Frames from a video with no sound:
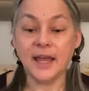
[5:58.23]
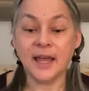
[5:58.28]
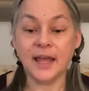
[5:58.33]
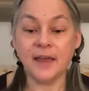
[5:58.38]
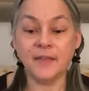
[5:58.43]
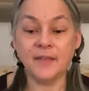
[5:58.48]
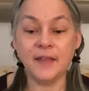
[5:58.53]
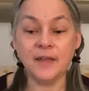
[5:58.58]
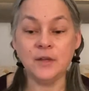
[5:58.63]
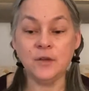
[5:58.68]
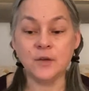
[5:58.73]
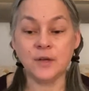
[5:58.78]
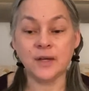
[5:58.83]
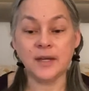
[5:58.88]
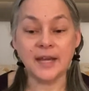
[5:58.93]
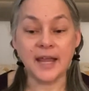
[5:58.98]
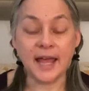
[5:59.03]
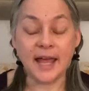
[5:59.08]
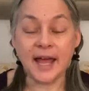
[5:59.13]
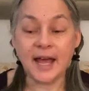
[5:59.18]
and then you
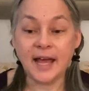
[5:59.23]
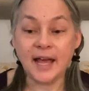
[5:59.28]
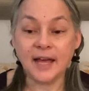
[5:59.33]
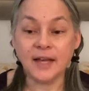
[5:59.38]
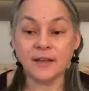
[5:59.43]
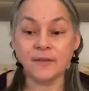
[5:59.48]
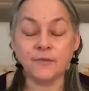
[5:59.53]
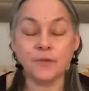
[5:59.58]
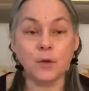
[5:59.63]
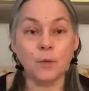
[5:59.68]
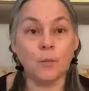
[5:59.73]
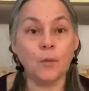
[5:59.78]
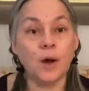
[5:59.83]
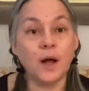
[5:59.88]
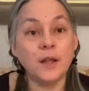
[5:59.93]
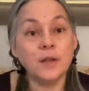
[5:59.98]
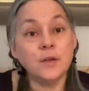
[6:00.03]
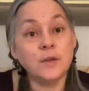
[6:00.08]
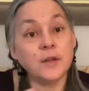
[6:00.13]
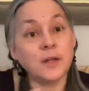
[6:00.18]
can add, if you
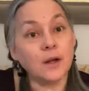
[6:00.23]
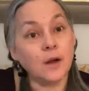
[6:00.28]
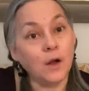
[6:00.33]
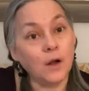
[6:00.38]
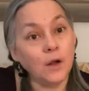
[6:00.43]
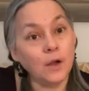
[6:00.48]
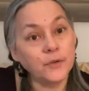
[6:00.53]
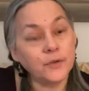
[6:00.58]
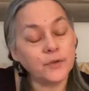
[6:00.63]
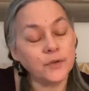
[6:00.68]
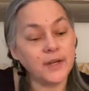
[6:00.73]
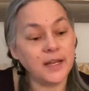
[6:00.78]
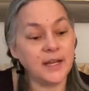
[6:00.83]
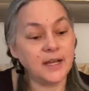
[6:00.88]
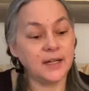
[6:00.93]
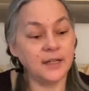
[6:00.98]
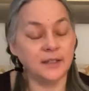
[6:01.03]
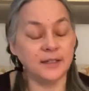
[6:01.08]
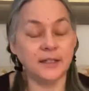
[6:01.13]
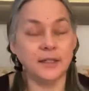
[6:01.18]
want, you can
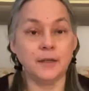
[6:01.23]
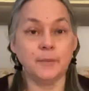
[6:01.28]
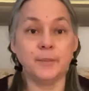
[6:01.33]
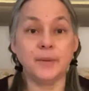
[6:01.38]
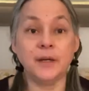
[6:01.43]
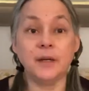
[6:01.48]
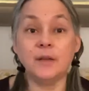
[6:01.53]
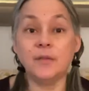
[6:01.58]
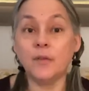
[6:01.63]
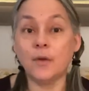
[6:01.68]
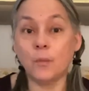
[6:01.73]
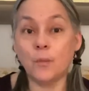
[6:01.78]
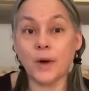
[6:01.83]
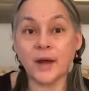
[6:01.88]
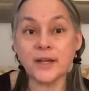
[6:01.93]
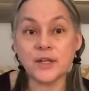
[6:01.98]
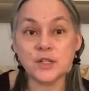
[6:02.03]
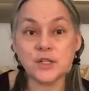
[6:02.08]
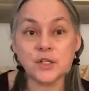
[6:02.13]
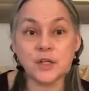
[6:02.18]
alternate a little bit of the
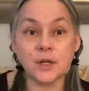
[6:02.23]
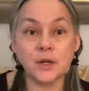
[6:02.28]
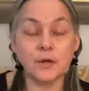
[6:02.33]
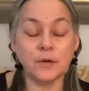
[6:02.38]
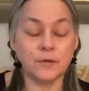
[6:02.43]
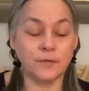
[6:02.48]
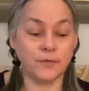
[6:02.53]
white sugar